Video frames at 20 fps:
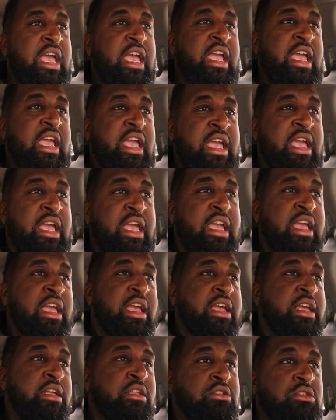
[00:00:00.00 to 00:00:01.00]

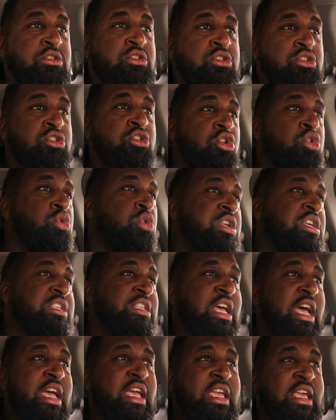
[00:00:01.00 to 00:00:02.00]
And soon as
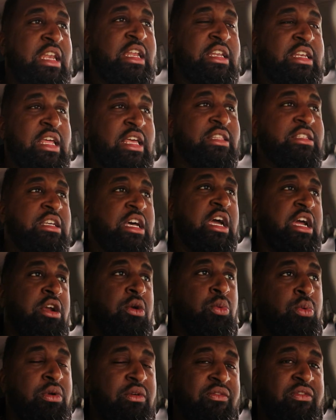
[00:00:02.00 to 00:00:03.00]
I hit it, that
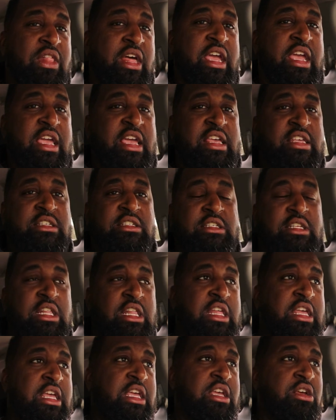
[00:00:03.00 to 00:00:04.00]
tire went flat
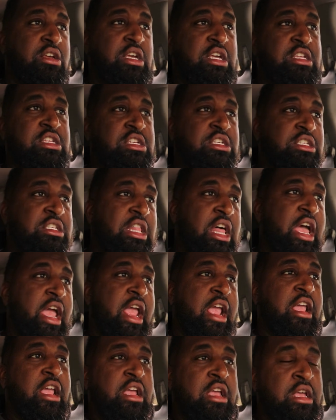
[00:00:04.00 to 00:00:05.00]
instantly. It just
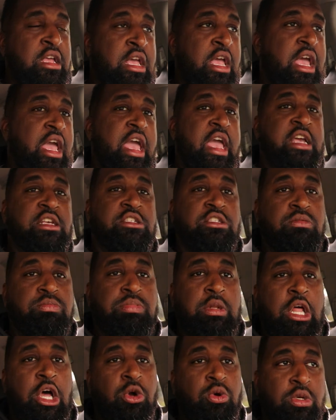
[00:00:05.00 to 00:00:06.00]
like
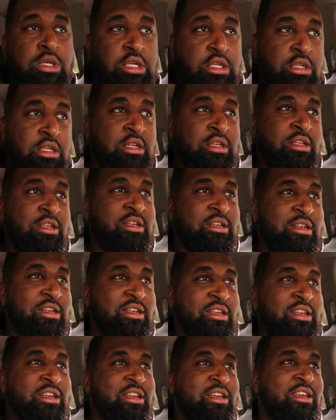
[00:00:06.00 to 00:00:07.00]
exploded.
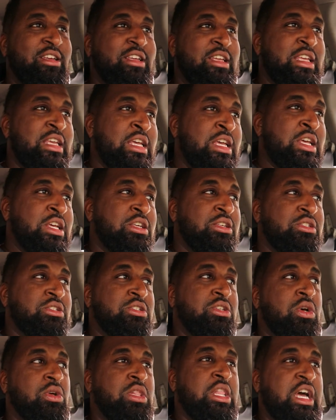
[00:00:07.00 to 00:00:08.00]

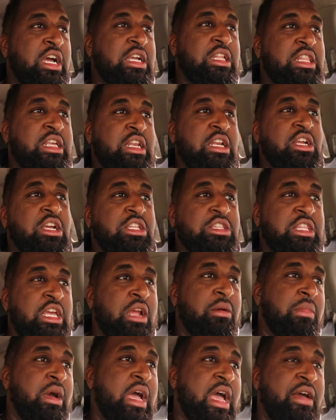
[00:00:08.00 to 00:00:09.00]
So luckily, the good
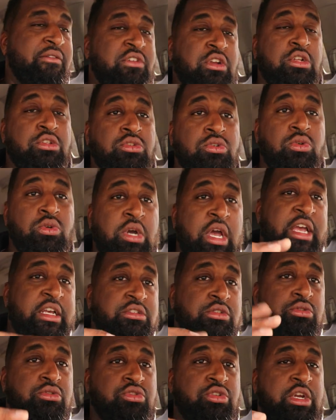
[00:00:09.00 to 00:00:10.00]
thing about having a dual
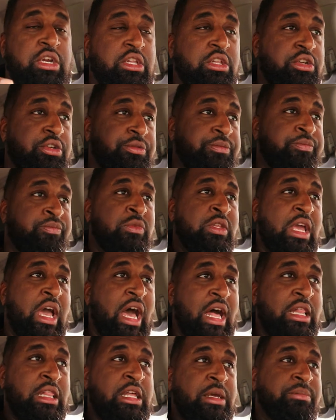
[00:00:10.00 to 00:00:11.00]
axle trailer,
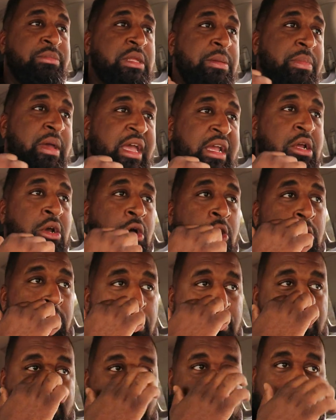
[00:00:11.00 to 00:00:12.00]
I limped it back
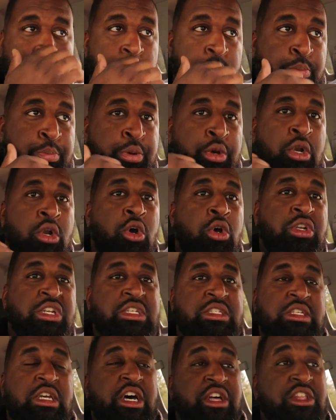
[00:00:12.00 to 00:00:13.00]
home, put on
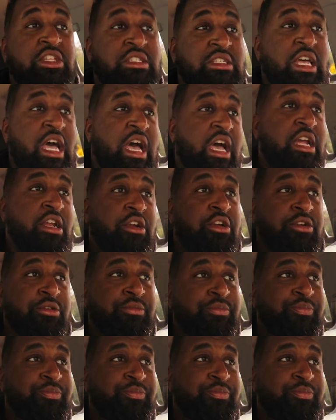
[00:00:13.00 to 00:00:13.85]
this other tire,